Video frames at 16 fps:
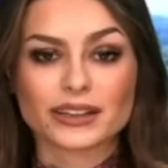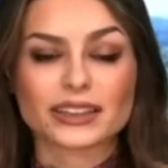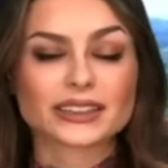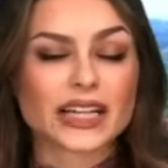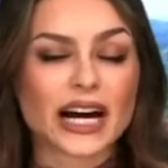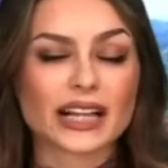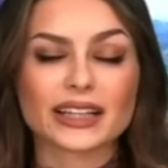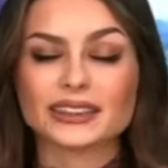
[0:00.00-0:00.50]

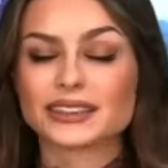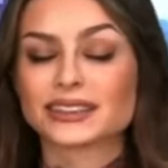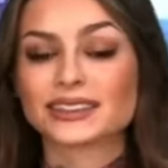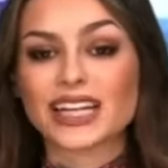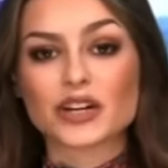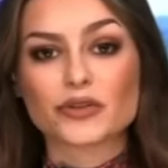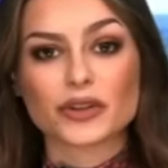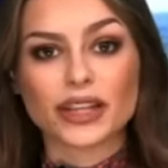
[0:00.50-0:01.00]
Silence is
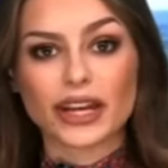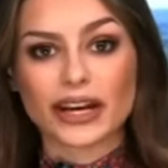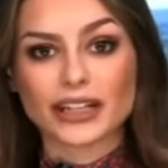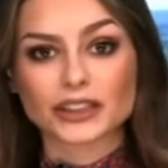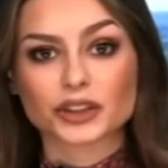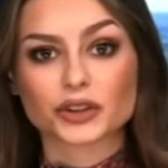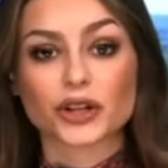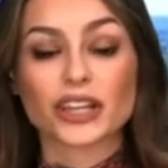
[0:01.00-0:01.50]
never the
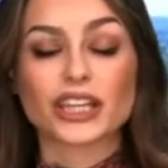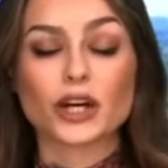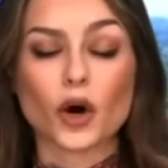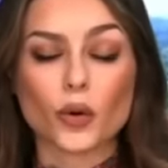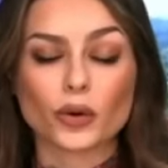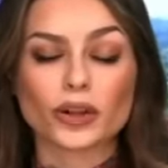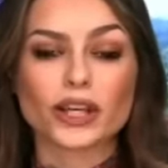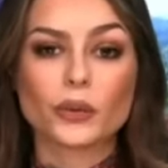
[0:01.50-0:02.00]
answer, and the
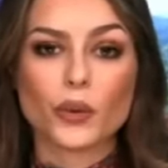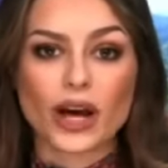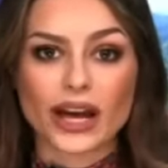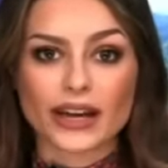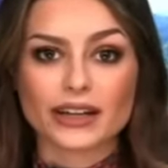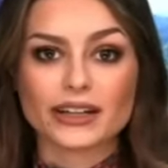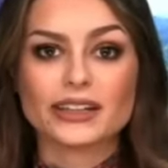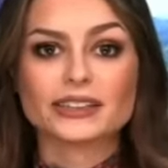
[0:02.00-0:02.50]
only way
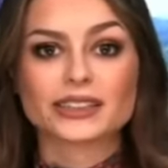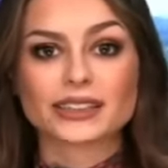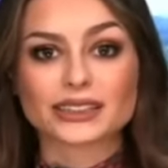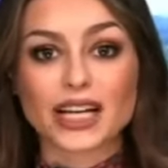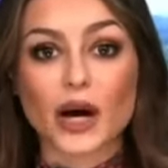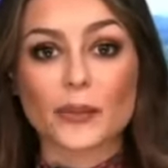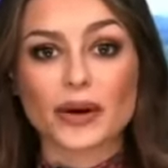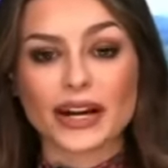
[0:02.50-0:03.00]
way to
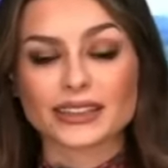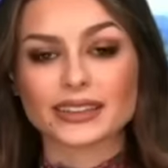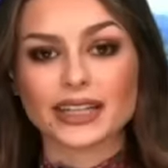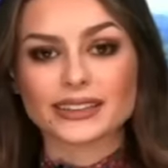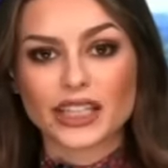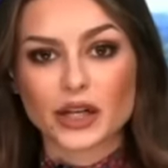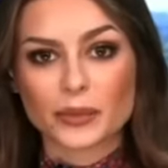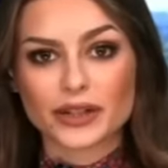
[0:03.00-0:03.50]
stop anti
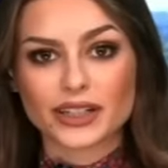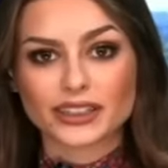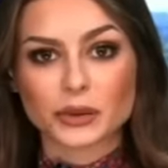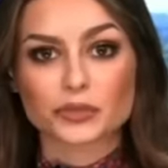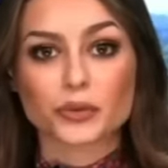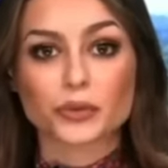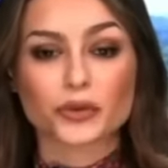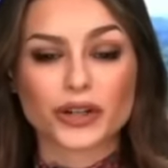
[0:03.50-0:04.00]
Semitism
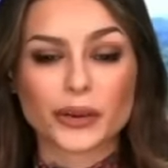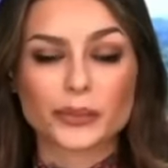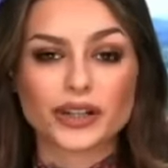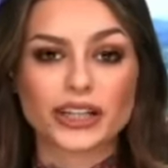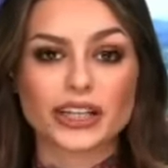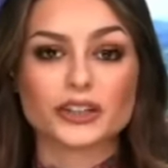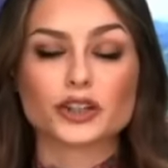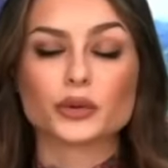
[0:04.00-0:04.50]
from
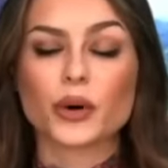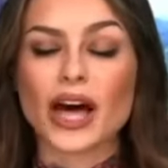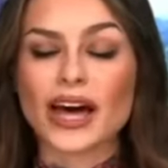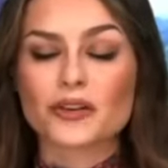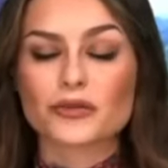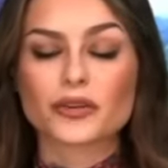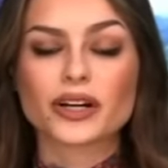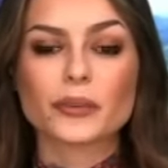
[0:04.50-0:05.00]
creeping into
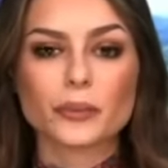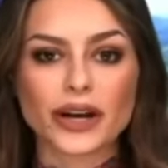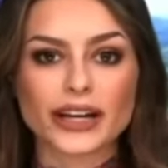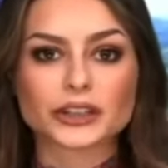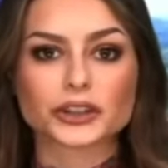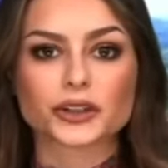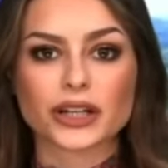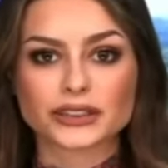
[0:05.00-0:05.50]
every
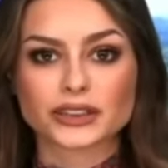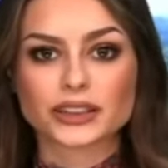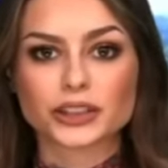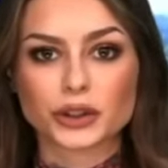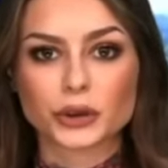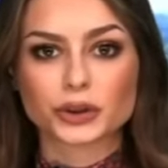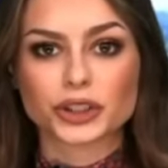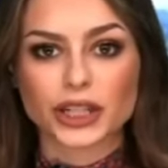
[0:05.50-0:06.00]
major
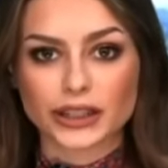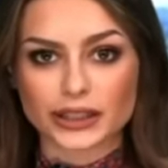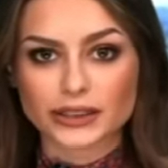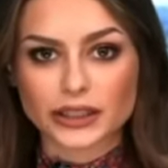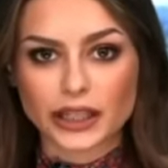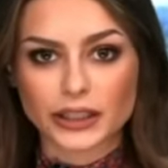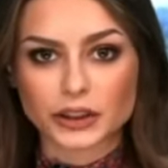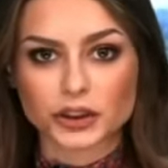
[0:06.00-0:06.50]
institution in this
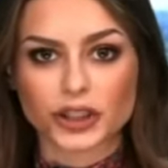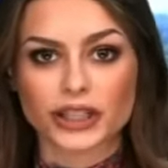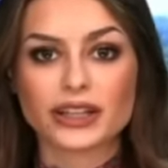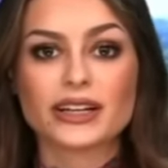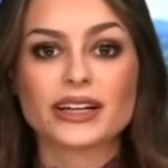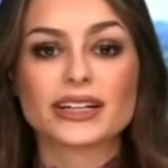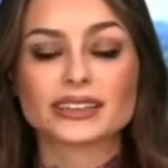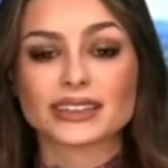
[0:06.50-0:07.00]
country
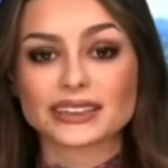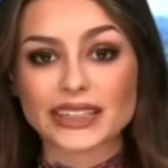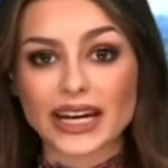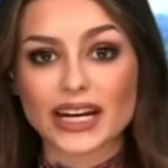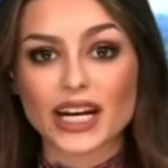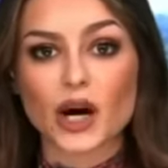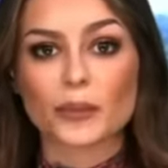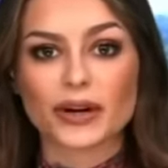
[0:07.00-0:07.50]
is to
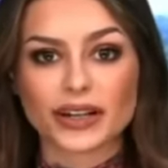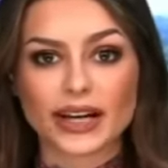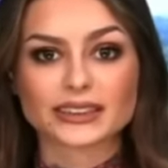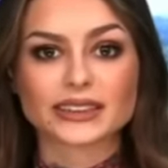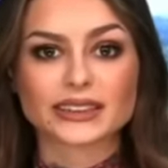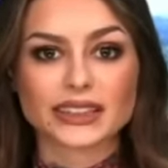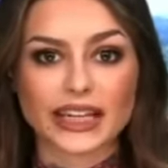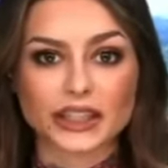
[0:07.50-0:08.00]
stand up
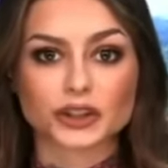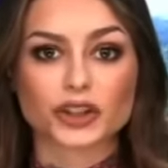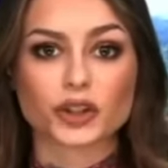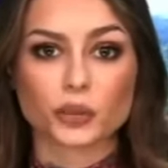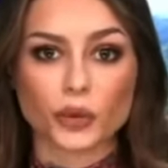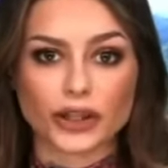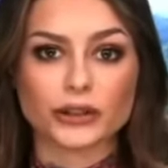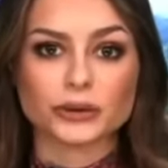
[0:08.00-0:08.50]
against this hatred
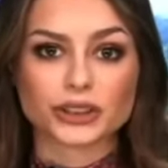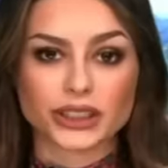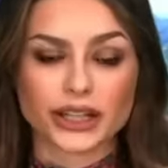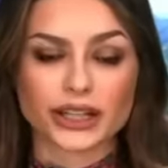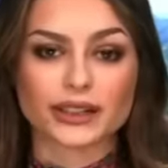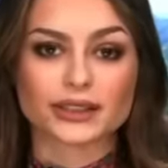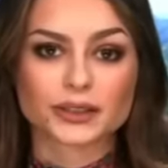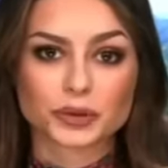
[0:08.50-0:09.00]
when you see it.